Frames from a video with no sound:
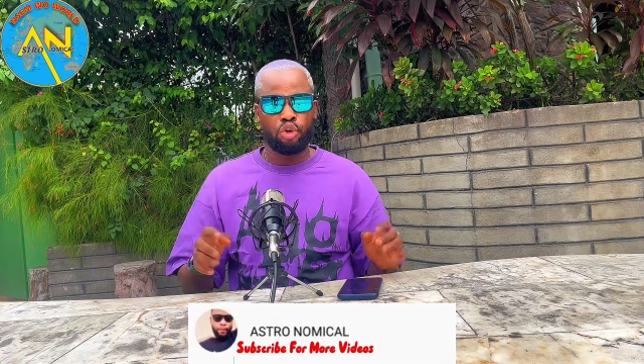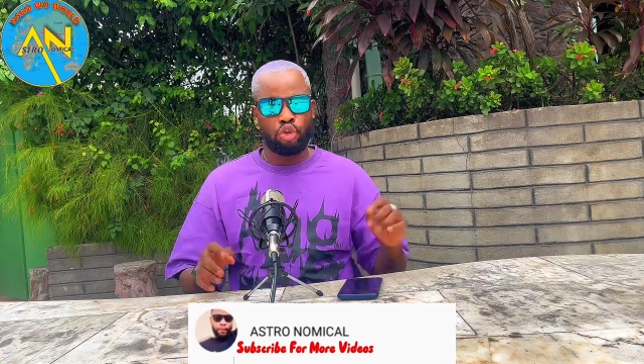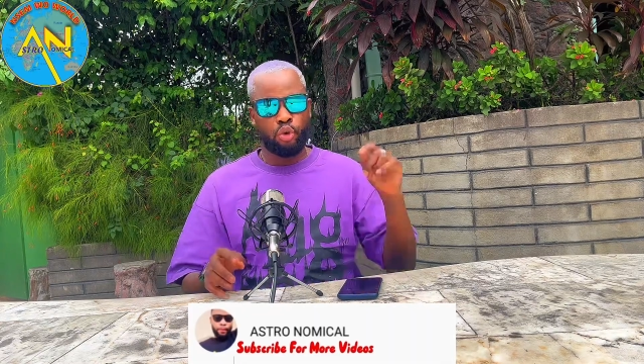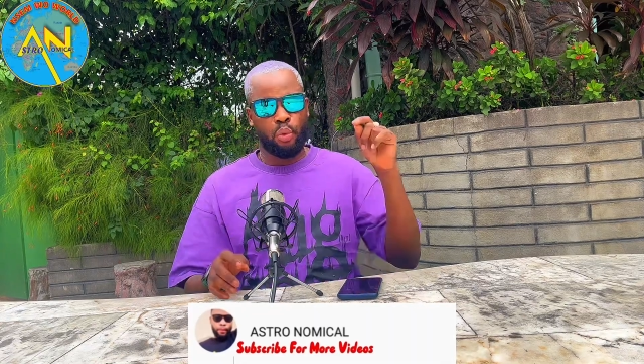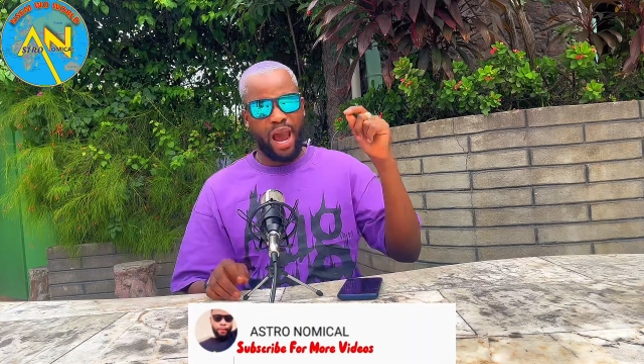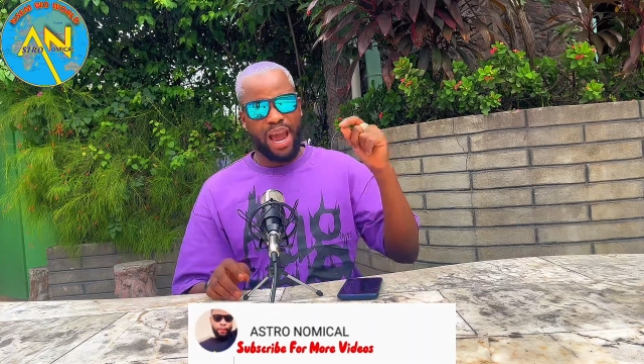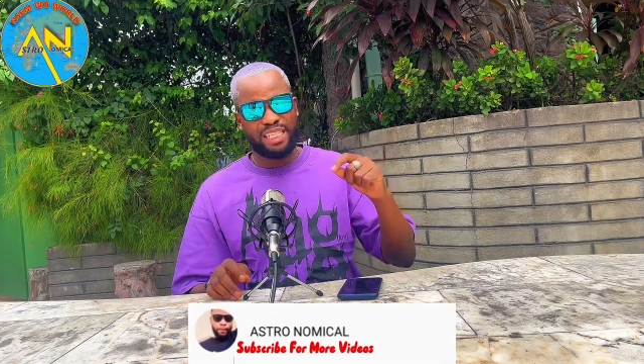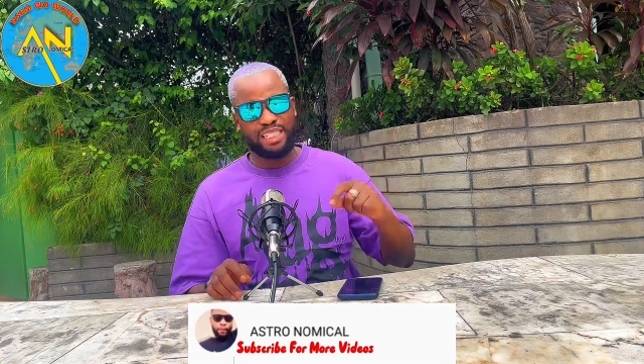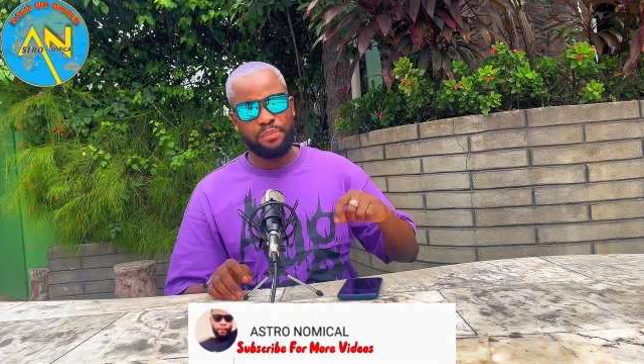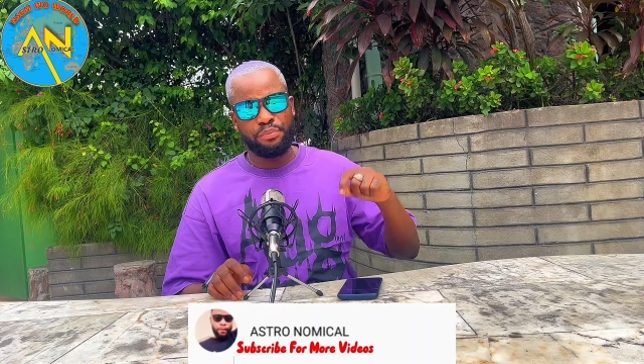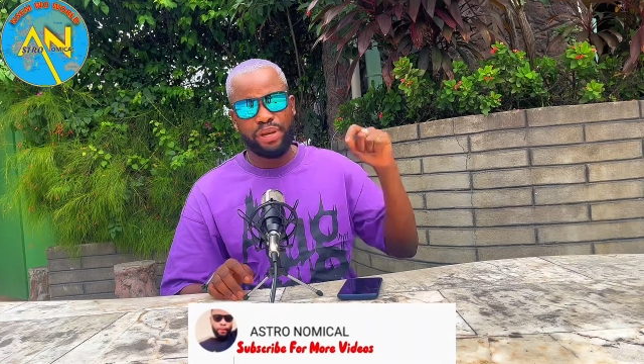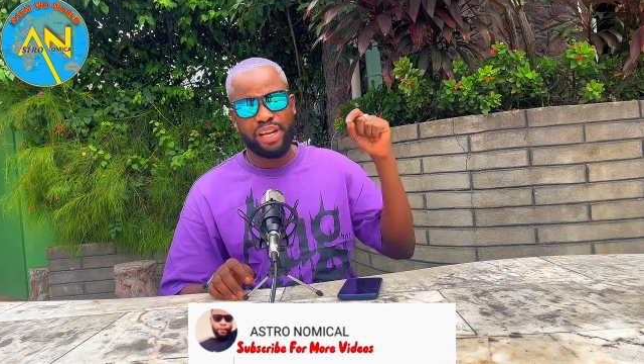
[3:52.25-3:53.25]
so why is
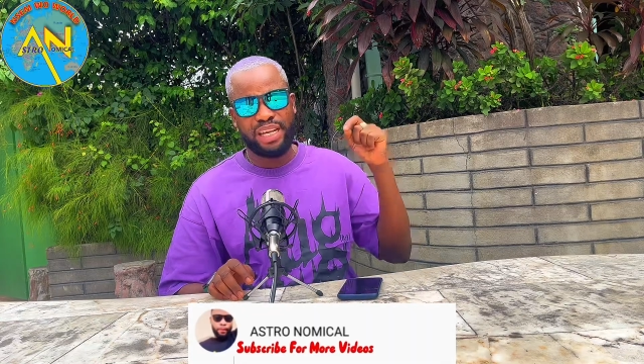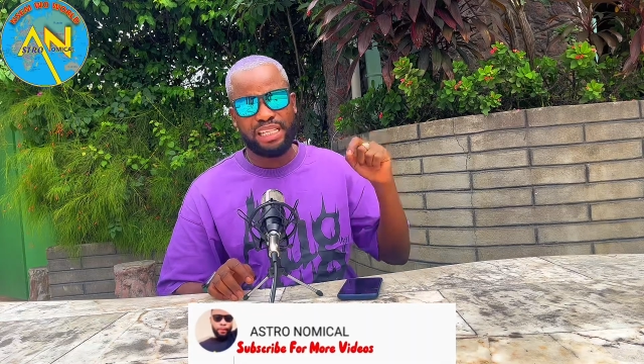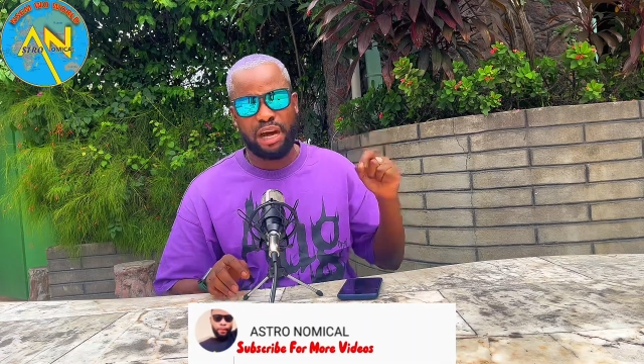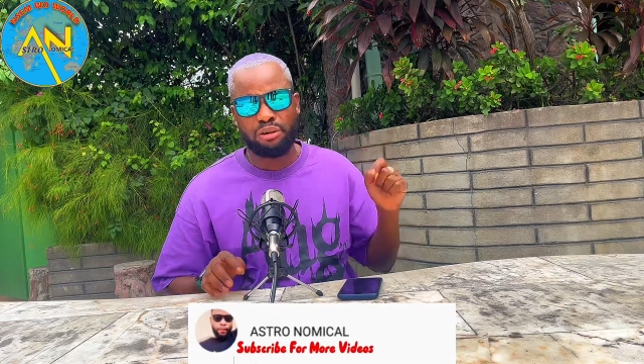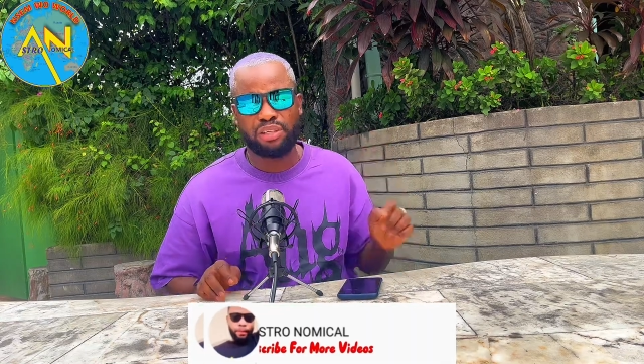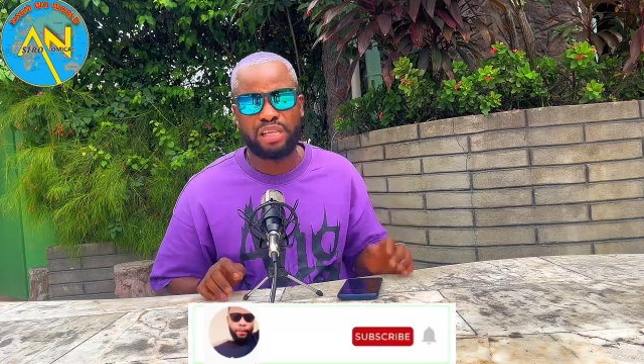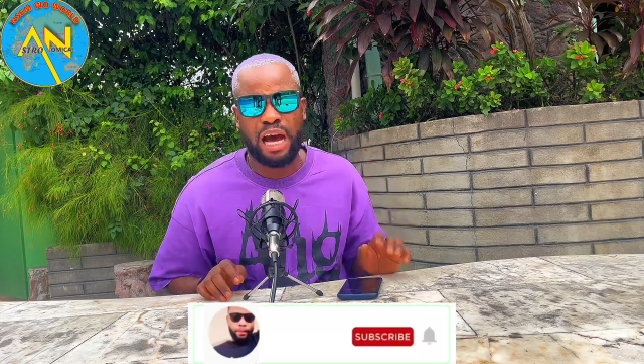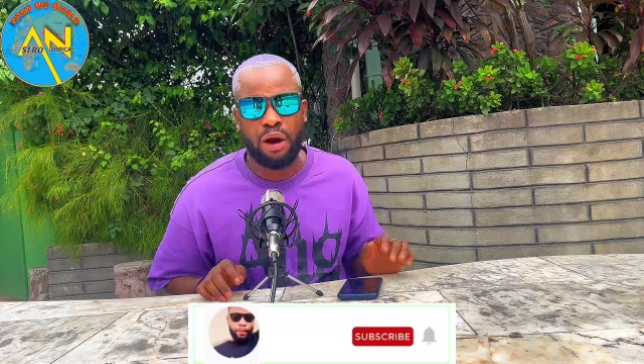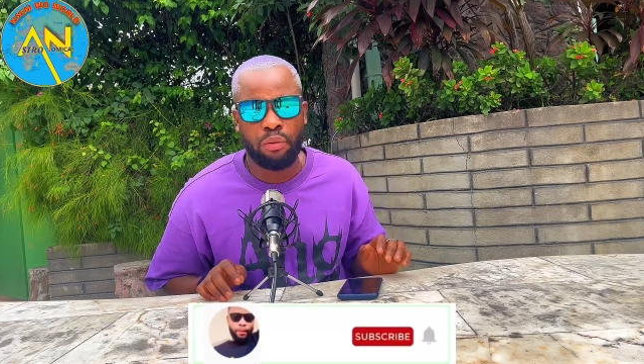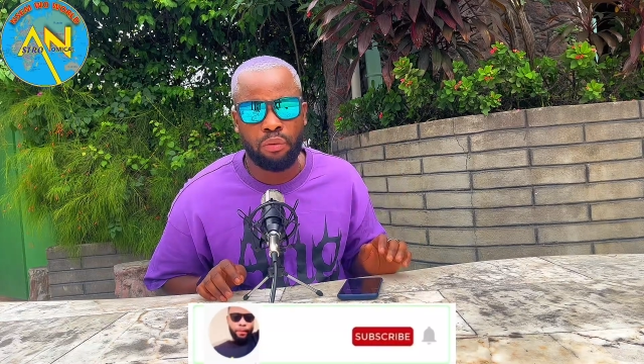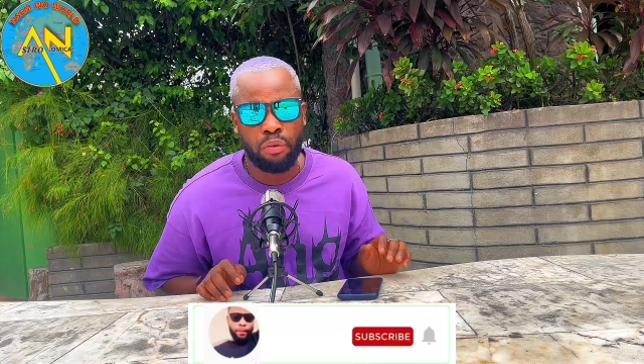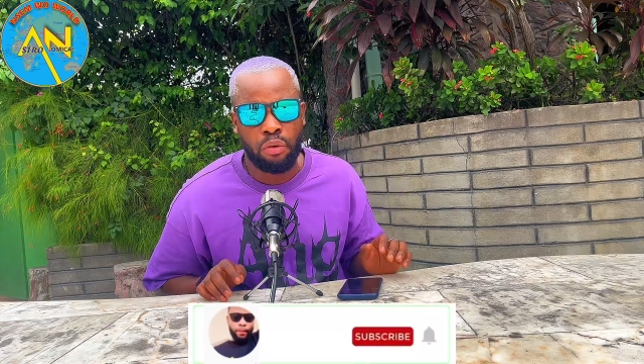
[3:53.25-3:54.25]
she bringing it out
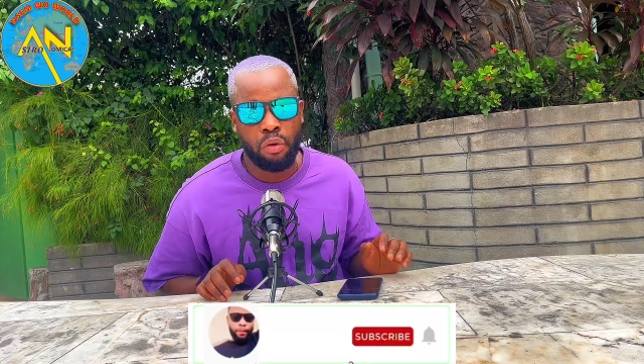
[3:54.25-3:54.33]
now?